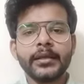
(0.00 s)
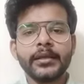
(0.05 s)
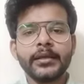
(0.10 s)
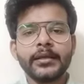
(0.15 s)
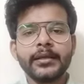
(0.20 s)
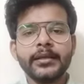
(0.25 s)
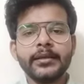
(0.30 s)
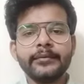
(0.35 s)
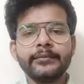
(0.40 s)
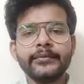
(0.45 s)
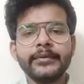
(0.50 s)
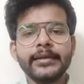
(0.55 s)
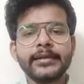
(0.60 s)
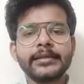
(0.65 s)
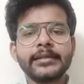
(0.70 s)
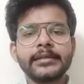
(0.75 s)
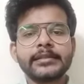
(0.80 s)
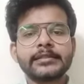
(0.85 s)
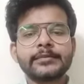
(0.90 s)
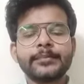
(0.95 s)
If
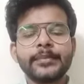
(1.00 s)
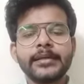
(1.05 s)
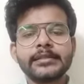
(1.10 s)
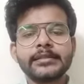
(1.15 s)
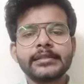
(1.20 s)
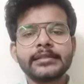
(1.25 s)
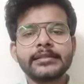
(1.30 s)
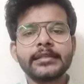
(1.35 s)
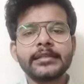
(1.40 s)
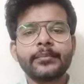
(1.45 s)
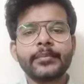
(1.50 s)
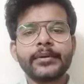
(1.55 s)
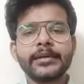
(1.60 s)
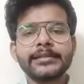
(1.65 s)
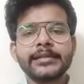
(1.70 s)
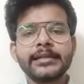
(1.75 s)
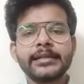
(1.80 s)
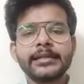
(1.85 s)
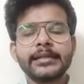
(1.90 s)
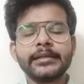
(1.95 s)
the space is the
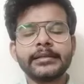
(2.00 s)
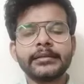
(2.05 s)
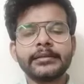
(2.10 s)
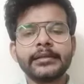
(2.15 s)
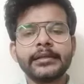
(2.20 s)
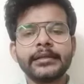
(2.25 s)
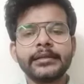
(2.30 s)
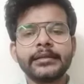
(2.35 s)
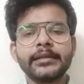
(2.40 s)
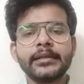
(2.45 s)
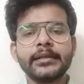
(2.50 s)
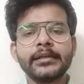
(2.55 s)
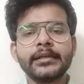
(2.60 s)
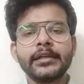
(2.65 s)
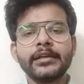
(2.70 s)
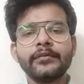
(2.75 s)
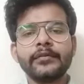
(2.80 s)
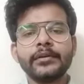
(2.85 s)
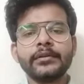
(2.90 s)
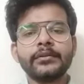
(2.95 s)
present in it,
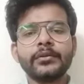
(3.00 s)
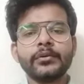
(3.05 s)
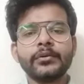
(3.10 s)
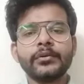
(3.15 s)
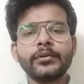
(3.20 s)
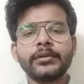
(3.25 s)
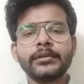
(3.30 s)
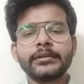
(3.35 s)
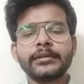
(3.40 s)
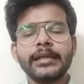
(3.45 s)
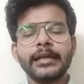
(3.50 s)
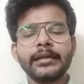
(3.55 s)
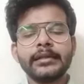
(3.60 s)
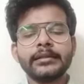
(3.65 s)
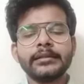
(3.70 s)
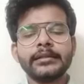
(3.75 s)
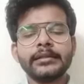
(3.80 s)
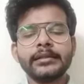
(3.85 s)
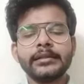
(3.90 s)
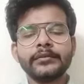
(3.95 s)
even though
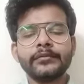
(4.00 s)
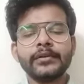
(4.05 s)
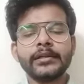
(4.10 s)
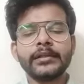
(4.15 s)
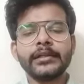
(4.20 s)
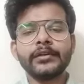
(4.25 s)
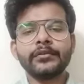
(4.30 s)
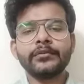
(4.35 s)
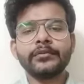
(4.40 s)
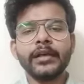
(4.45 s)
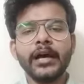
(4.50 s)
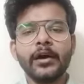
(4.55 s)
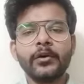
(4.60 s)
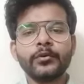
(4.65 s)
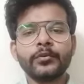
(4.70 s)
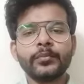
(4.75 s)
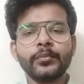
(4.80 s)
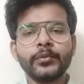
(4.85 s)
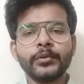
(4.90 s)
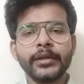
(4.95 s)
that it will give the
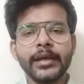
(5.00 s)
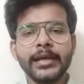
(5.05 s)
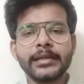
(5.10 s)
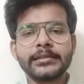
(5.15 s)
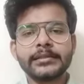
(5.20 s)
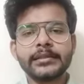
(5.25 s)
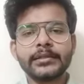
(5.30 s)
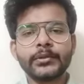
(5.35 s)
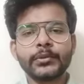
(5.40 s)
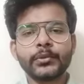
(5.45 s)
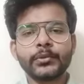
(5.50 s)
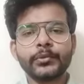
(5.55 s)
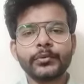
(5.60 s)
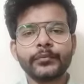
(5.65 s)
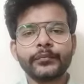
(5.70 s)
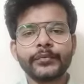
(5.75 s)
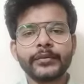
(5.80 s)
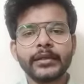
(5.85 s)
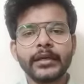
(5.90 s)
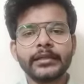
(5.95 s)
output as the
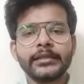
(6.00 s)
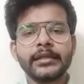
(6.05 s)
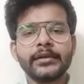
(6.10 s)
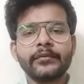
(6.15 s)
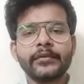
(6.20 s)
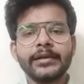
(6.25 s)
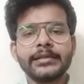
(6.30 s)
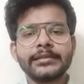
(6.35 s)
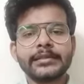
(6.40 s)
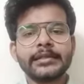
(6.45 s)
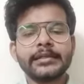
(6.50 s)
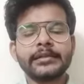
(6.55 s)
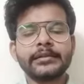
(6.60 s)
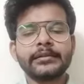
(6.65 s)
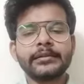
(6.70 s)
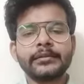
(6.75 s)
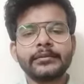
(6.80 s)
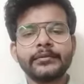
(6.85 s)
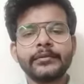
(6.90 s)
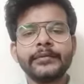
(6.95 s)
true, otherwise it
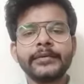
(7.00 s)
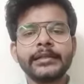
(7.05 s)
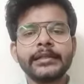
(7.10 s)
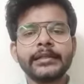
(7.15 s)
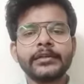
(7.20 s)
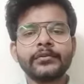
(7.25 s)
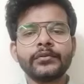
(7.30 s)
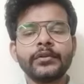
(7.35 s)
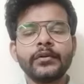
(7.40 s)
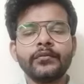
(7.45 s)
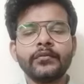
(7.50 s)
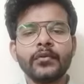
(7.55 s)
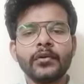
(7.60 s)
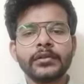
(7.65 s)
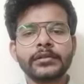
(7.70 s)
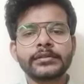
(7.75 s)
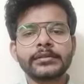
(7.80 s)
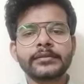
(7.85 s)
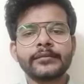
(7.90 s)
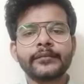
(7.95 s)
will give the
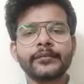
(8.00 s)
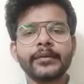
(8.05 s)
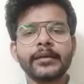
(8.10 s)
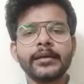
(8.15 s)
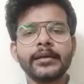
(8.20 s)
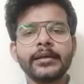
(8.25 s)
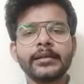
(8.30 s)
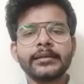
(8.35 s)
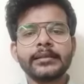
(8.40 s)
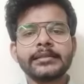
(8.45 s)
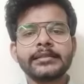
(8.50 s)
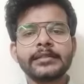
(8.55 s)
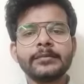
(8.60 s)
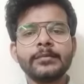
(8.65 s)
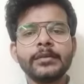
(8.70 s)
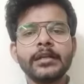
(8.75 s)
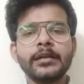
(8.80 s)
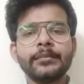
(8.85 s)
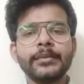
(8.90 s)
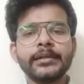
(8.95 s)
false. The
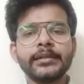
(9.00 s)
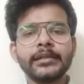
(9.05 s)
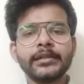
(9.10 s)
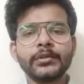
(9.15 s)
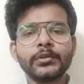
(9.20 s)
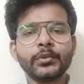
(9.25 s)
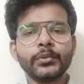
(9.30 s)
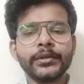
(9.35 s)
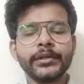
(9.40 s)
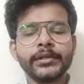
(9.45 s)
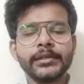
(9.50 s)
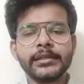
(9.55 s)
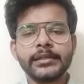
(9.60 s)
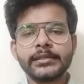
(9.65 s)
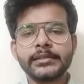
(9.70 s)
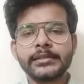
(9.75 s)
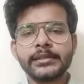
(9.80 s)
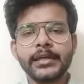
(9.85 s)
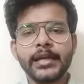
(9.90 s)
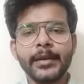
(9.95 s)
similar method to it
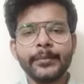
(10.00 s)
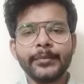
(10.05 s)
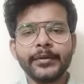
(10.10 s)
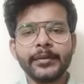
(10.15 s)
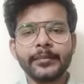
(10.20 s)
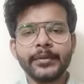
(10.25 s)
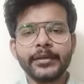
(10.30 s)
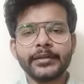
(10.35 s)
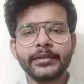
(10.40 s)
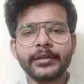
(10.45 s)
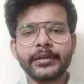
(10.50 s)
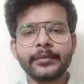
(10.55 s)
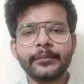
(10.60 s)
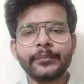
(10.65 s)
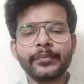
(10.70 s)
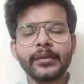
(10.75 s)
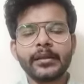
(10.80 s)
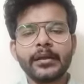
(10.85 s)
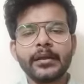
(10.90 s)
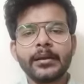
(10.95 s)
is the empty method.
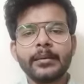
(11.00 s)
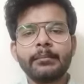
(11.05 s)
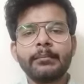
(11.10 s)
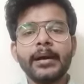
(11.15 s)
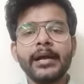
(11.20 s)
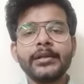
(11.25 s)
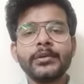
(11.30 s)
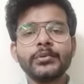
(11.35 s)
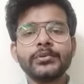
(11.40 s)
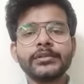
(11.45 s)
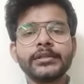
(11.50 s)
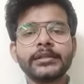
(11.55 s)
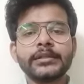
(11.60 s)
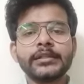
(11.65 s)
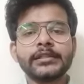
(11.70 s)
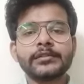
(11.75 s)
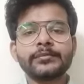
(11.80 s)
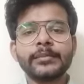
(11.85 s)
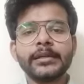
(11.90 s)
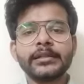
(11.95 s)
By using
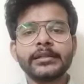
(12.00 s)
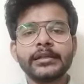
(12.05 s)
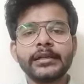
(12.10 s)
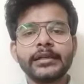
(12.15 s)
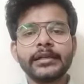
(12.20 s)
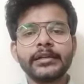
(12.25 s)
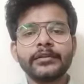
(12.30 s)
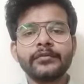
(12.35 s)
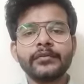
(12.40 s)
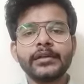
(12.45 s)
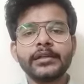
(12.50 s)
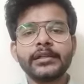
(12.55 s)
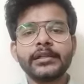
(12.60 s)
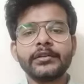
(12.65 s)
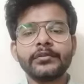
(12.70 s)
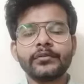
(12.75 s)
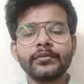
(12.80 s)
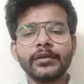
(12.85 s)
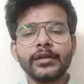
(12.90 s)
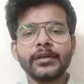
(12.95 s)
this method, it will
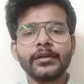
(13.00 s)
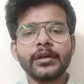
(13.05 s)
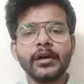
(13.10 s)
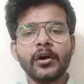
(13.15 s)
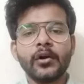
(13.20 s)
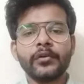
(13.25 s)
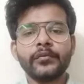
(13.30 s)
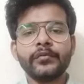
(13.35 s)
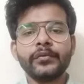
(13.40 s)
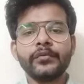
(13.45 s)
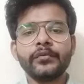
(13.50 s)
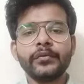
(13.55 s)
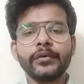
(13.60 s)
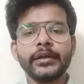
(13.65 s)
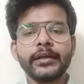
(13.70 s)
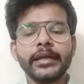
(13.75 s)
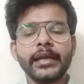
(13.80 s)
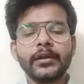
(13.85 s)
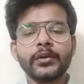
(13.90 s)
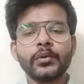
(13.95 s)
give, or
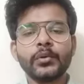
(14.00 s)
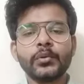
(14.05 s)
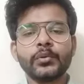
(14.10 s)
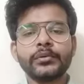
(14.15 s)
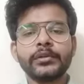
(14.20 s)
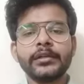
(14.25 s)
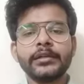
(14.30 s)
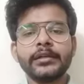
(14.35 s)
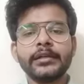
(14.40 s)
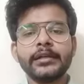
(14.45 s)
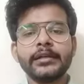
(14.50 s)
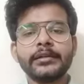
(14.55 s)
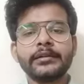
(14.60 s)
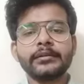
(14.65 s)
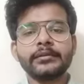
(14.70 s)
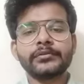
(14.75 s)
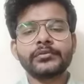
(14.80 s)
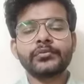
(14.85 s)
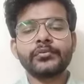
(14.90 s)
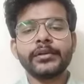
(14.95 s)
we can know the
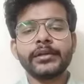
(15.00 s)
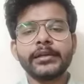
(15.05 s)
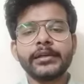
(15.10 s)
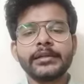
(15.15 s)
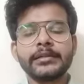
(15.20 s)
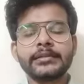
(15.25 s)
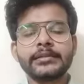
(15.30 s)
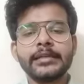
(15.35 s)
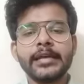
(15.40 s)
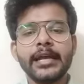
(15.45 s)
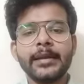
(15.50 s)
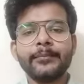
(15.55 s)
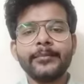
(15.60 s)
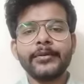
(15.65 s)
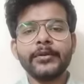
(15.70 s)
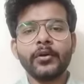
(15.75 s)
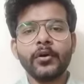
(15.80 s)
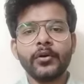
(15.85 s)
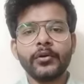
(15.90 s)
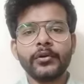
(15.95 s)
string is the
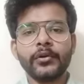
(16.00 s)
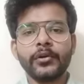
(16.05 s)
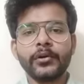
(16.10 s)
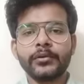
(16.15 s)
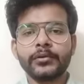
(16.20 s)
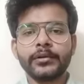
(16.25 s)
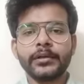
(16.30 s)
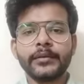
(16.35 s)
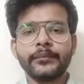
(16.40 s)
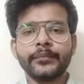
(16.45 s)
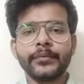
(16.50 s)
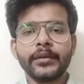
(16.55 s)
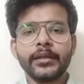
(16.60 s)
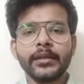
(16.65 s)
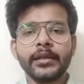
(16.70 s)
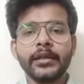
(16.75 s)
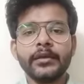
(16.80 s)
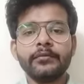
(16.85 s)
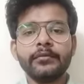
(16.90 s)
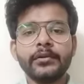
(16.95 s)
empty or not.
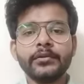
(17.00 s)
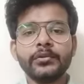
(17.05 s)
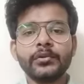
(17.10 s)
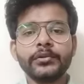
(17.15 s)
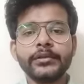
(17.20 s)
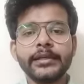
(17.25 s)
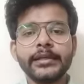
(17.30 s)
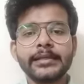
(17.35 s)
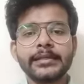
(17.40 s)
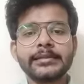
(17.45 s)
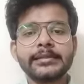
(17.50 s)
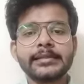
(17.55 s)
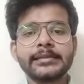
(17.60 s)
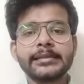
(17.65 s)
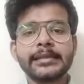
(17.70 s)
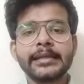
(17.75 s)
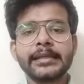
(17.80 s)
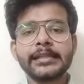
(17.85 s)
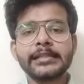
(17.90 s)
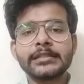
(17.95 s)
Even though there is the
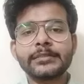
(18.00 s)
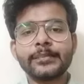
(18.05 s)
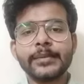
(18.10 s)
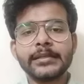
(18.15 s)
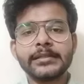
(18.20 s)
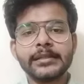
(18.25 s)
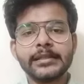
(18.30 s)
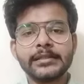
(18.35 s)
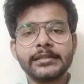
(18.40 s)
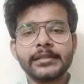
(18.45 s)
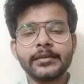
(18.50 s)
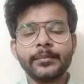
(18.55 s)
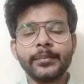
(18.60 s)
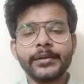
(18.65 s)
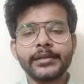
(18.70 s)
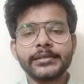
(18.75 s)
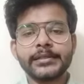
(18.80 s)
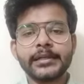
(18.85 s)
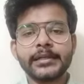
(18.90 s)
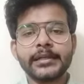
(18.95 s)
single space is the
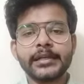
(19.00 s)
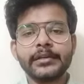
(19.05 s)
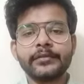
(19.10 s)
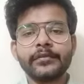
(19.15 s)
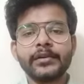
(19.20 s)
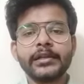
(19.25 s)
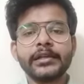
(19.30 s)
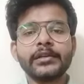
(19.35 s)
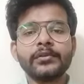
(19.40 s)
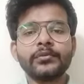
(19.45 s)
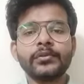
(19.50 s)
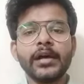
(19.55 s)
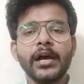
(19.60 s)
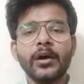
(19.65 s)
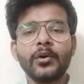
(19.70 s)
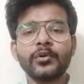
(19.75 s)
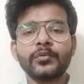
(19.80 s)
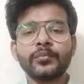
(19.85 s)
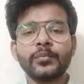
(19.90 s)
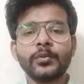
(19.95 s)
present, it will give the
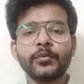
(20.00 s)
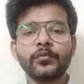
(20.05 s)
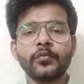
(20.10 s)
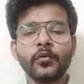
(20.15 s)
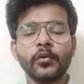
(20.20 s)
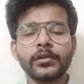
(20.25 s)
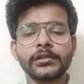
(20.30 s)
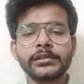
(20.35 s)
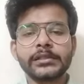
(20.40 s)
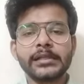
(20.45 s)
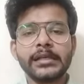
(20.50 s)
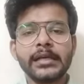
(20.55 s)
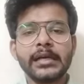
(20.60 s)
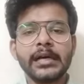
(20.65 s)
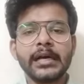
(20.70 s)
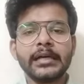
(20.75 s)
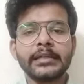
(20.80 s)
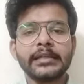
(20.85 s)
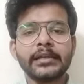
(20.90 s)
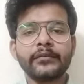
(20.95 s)
output false.
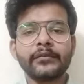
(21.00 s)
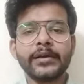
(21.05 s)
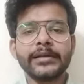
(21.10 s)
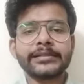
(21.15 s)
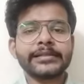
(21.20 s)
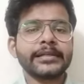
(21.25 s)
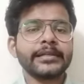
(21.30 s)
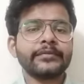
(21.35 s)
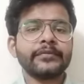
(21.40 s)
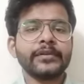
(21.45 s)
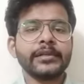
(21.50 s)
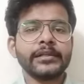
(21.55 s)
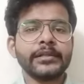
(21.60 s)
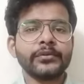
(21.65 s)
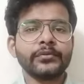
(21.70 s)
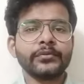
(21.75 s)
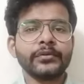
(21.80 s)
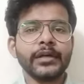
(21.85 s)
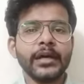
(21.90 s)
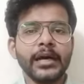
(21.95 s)
Otherwise, it will
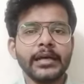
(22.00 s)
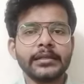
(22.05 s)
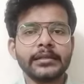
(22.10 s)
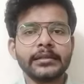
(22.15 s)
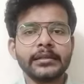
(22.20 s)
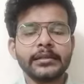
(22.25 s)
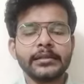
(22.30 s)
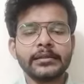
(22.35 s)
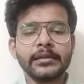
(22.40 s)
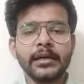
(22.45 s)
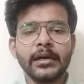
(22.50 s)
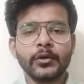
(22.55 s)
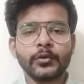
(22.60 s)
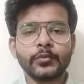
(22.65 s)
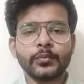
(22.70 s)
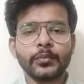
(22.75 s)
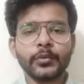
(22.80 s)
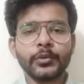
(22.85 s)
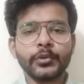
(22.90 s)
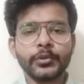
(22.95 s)
give the
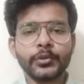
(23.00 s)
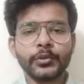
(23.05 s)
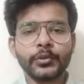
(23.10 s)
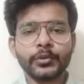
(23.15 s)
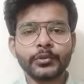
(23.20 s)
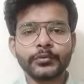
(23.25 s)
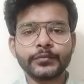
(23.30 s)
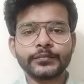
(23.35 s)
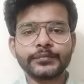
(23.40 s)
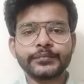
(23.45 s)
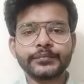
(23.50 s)
output true.